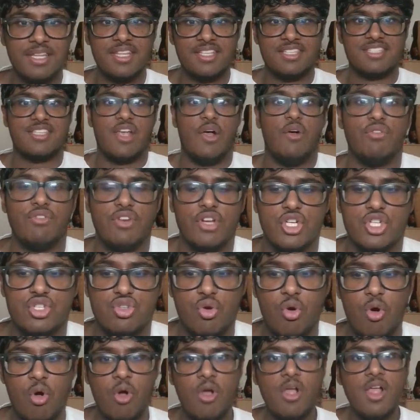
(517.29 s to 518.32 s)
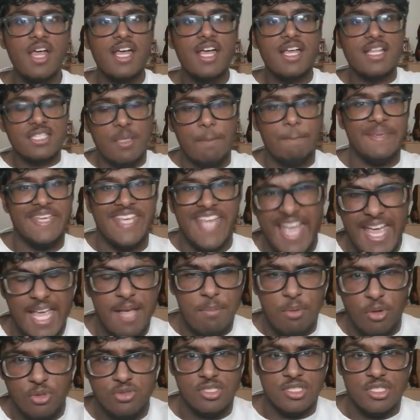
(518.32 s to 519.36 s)
the self-control to be
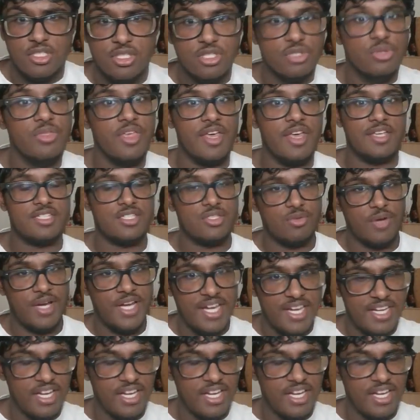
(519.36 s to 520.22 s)
able to do this, right?